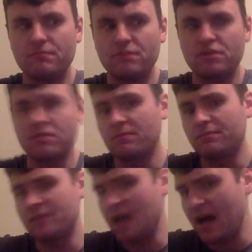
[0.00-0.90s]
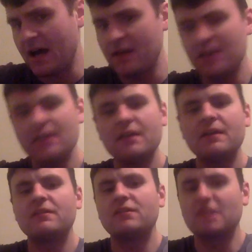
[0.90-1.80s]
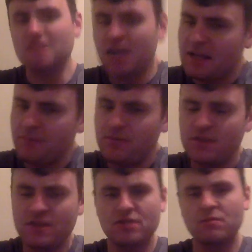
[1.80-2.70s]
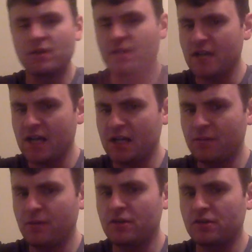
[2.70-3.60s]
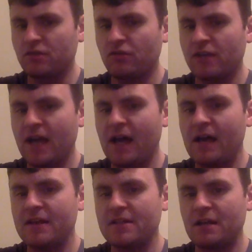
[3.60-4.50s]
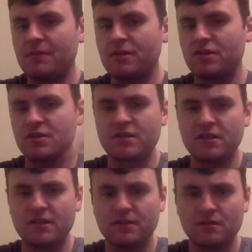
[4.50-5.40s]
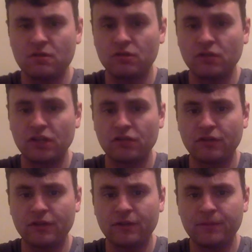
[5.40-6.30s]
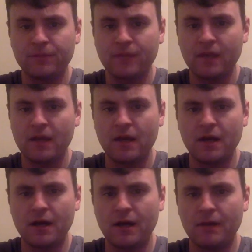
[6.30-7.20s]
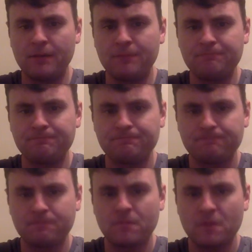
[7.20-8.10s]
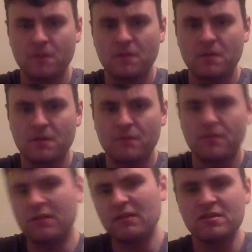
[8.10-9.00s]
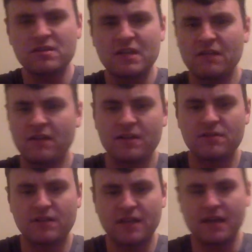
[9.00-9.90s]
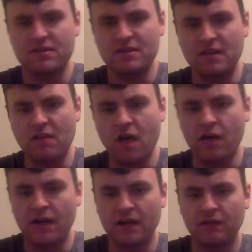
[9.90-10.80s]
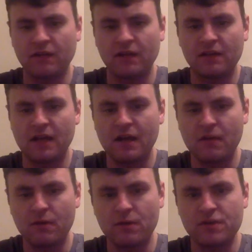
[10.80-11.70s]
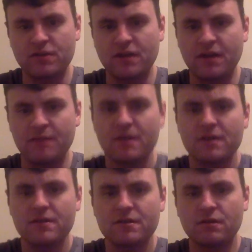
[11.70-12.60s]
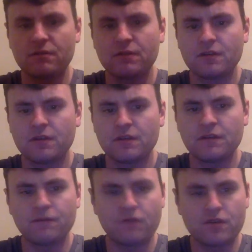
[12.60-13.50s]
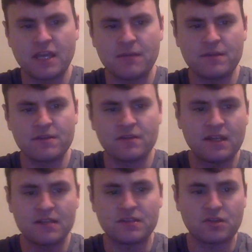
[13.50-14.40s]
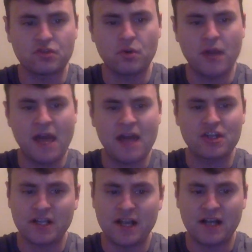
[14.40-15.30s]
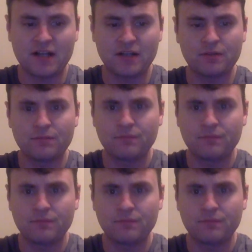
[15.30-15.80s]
some guy the tight end position we're gonna talk about. There's three guys that I'm interested in, only three. Um, But let's just get right into it, guys. Let's not lollygag around. I don't want to waste your time. So the first game of the slate is Detroit at Chicago.